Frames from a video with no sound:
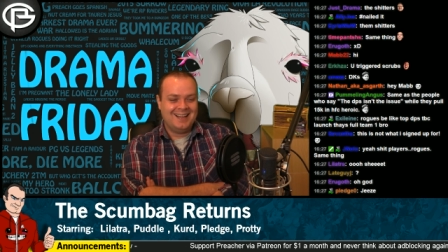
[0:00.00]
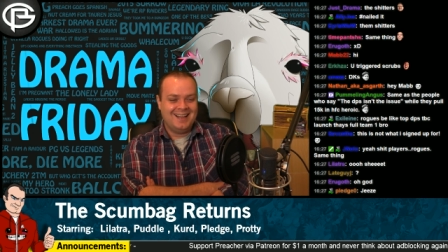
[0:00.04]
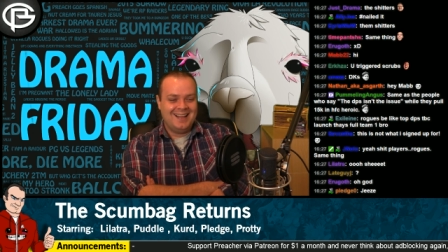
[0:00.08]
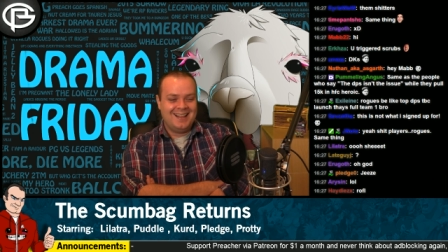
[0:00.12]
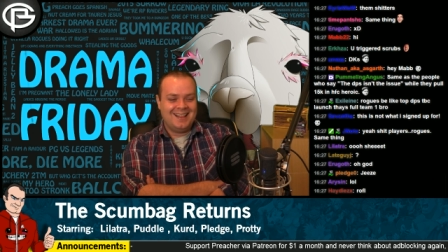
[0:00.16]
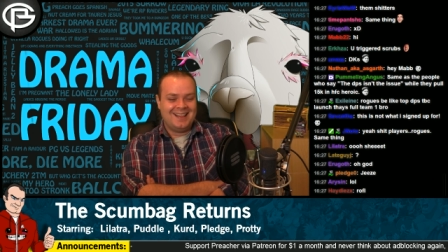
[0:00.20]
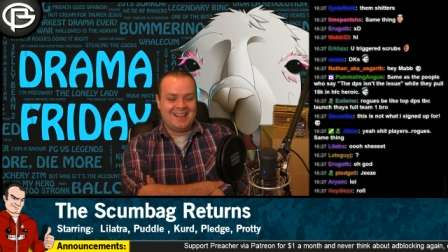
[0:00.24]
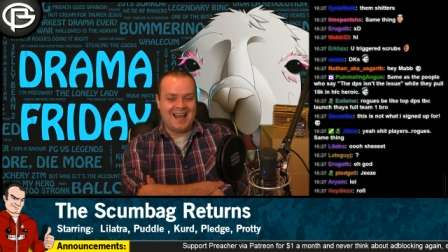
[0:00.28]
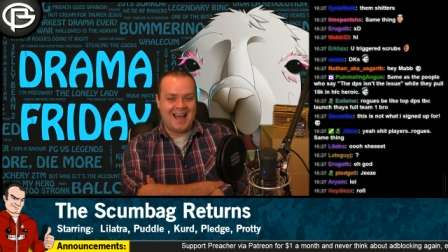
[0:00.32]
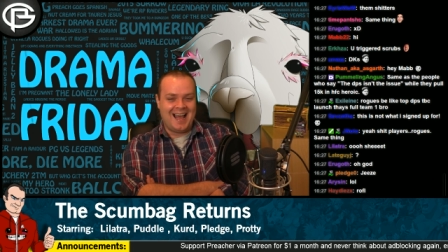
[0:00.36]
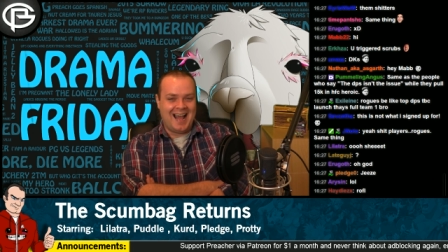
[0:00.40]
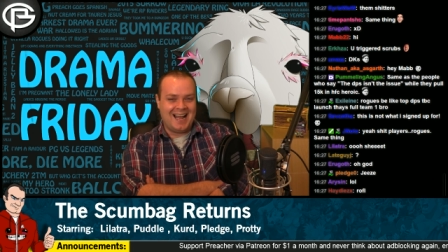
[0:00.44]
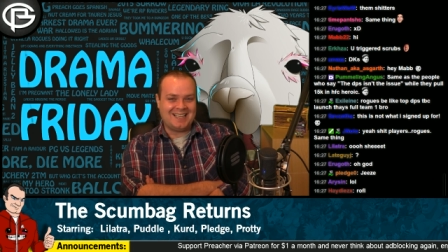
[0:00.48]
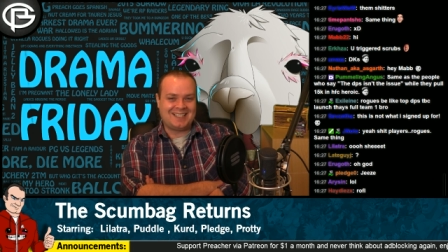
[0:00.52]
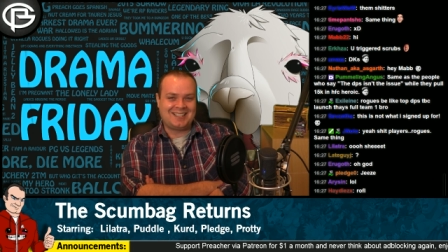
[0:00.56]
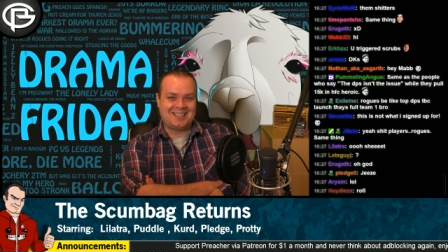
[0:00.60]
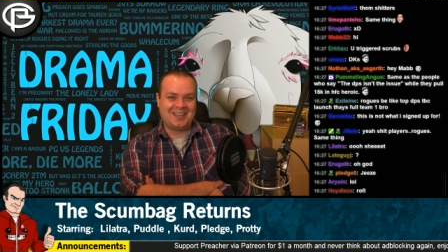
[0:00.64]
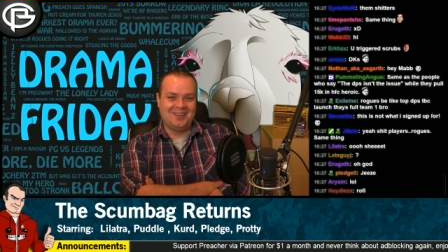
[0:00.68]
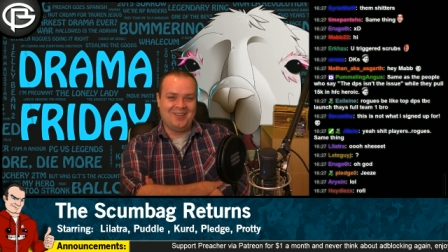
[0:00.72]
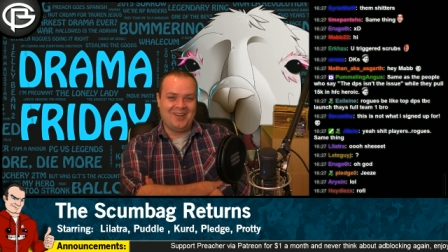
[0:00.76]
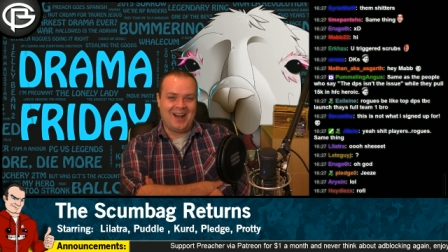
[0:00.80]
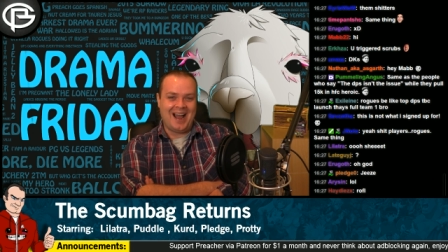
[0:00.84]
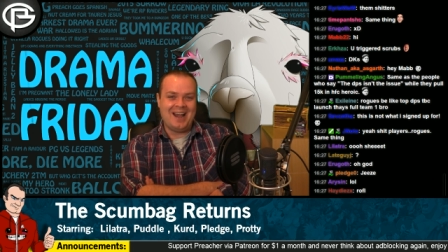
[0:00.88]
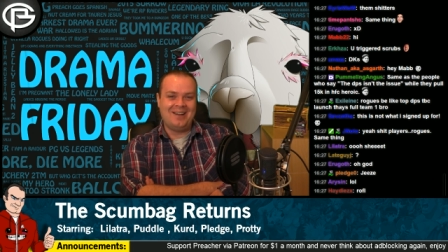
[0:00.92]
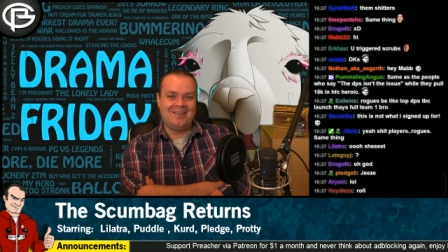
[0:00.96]
That's
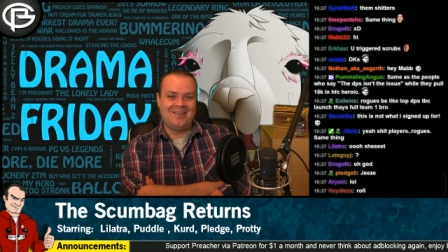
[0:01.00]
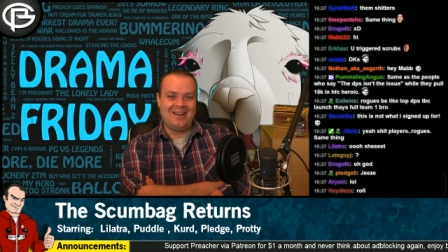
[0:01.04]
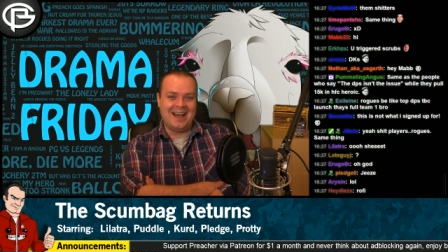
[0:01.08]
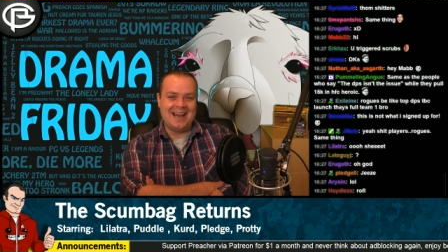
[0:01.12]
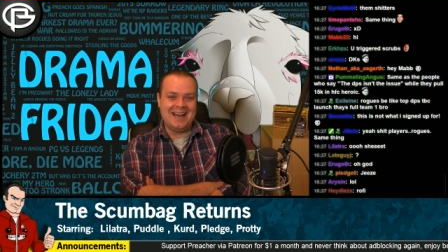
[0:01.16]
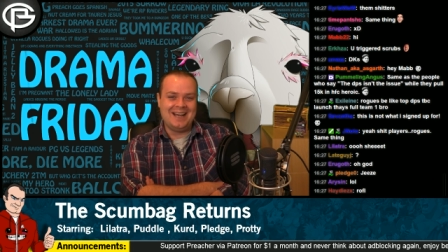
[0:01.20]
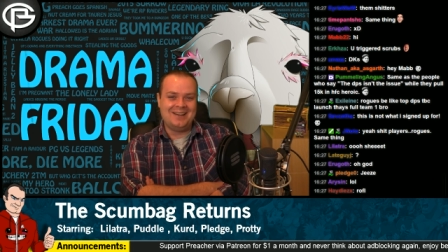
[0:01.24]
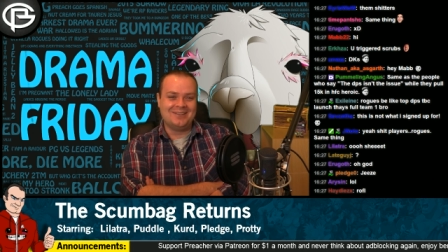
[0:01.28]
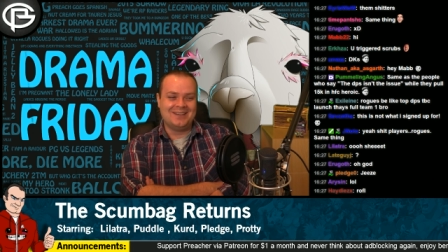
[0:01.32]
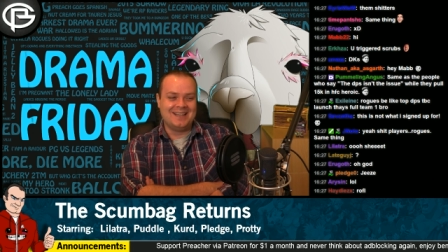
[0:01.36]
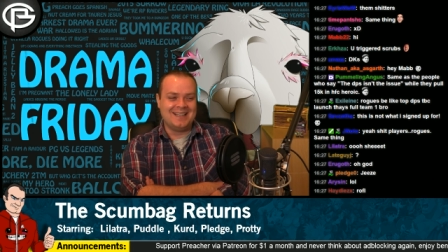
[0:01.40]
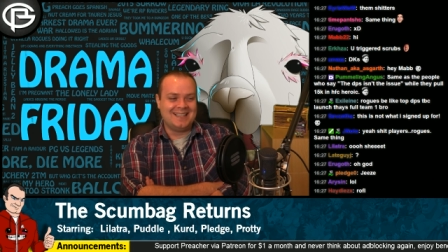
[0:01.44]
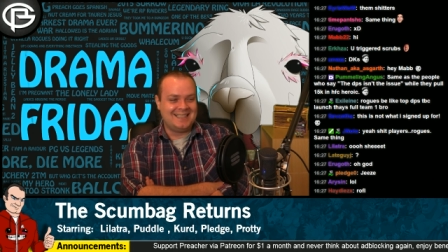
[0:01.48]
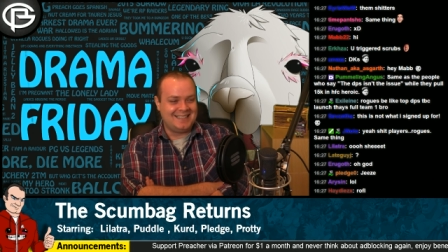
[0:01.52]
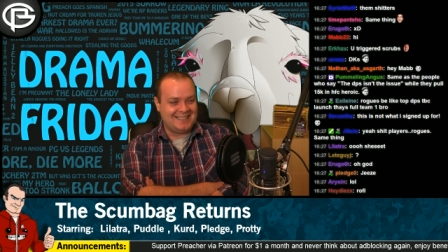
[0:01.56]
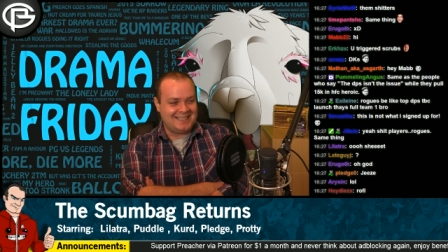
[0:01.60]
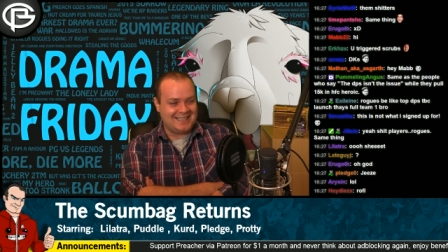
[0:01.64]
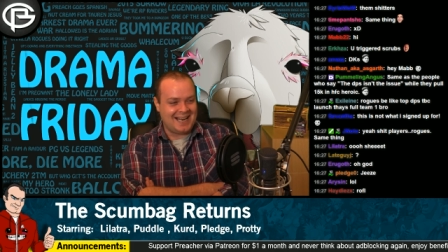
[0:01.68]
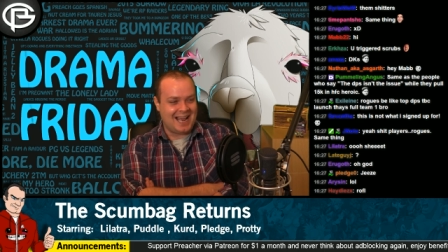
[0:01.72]
who I raid with.